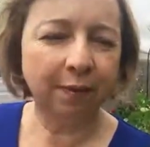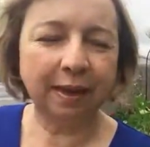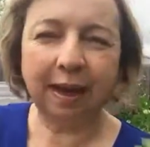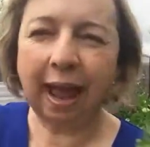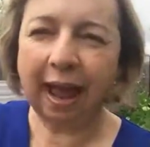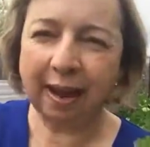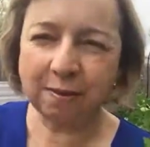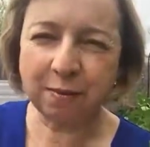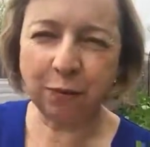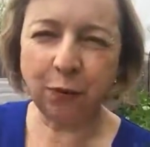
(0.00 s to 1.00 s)
that it
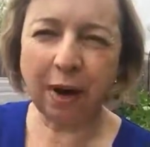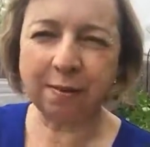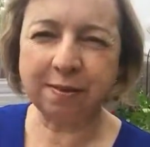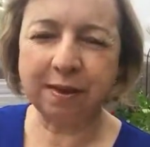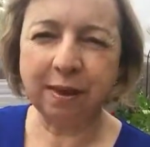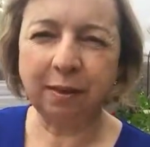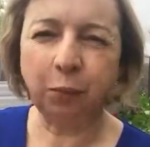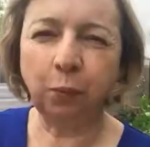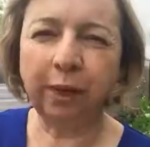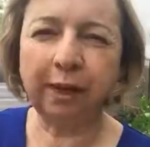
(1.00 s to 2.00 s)
has for us,
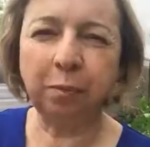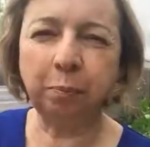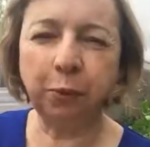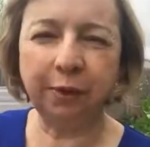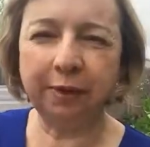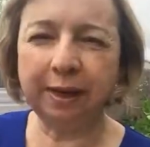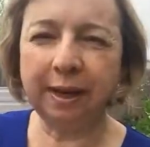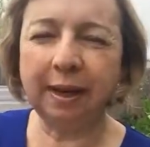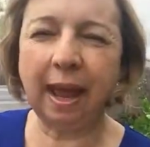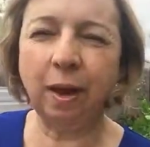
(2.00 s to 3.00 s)
that we can put it
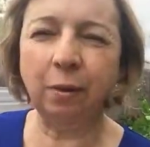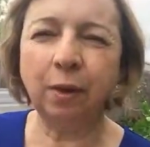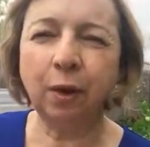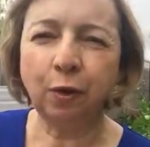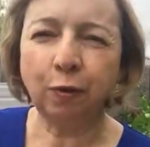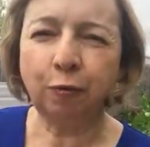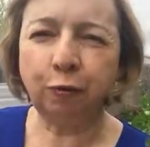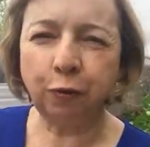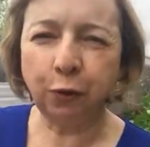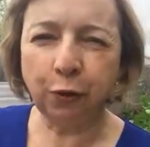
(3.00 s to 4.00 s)
in our
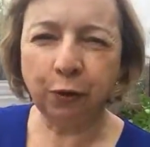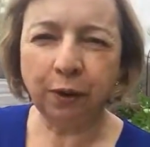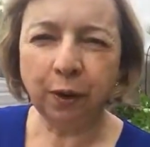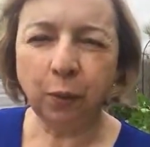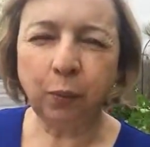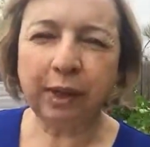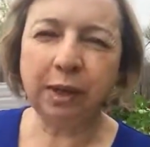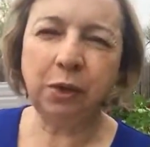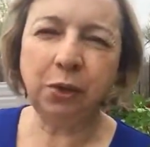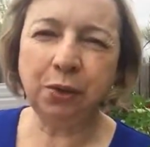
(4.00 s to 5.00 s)
food, we
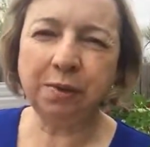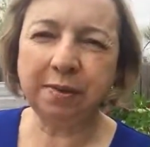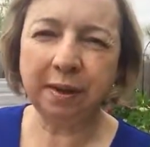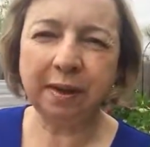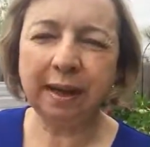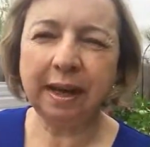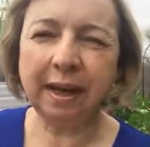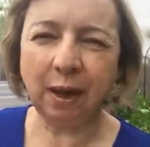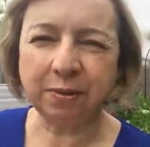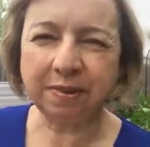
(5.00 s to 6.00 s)
can use it
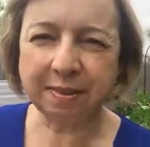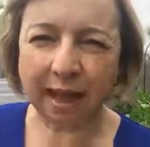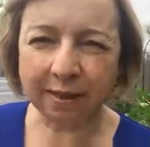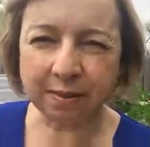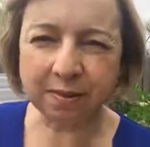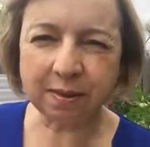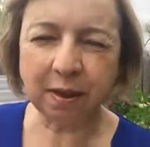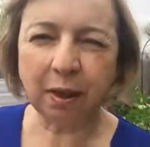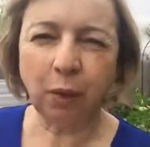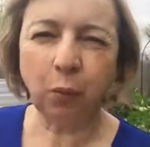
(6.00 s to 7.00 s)
in our salads,
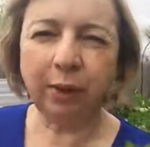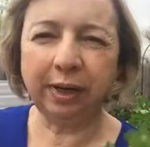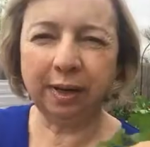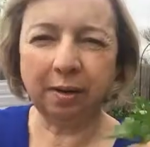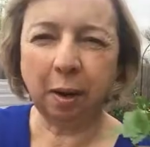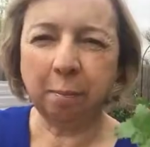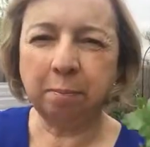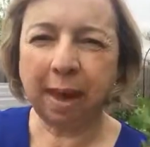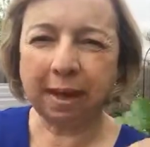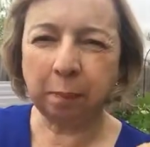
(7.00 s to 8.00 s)
we can
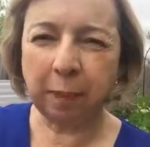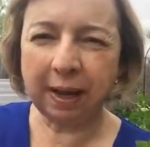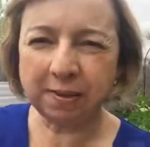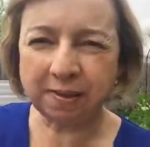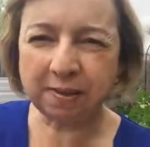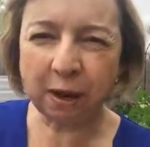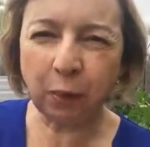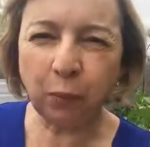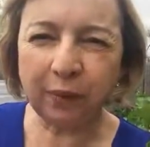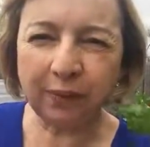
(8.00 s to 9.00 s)
make
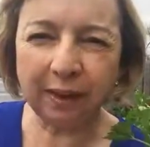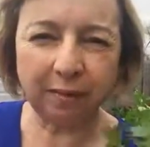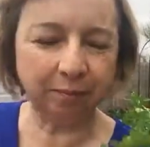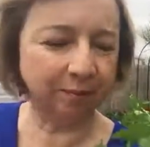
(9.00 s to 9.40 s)
pesto with it.